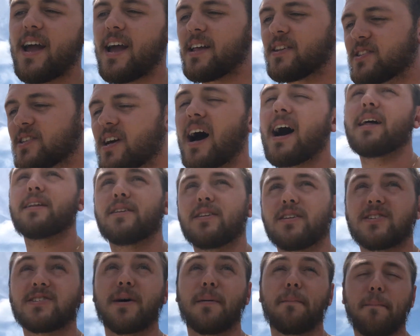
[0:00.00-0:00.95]
It's got
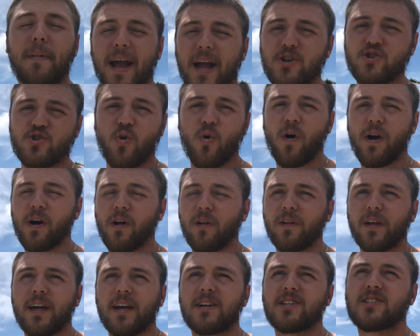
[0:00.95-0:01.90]
some major oil
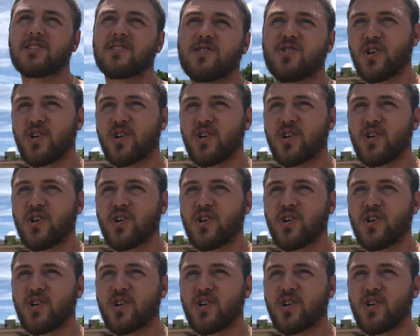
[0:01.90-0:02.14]
leaks,